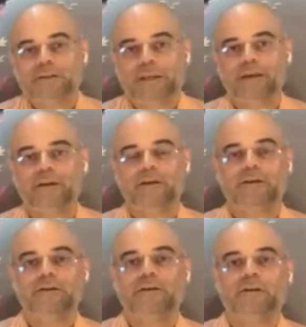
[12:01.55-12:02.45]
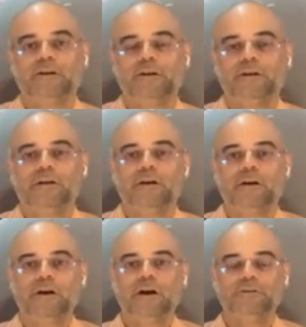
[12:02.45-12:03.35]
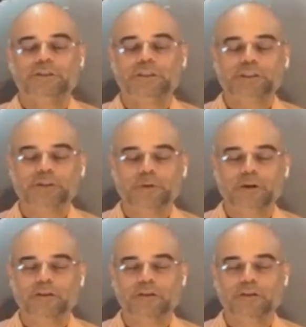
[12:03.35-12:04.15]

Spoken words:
day of Śrīmad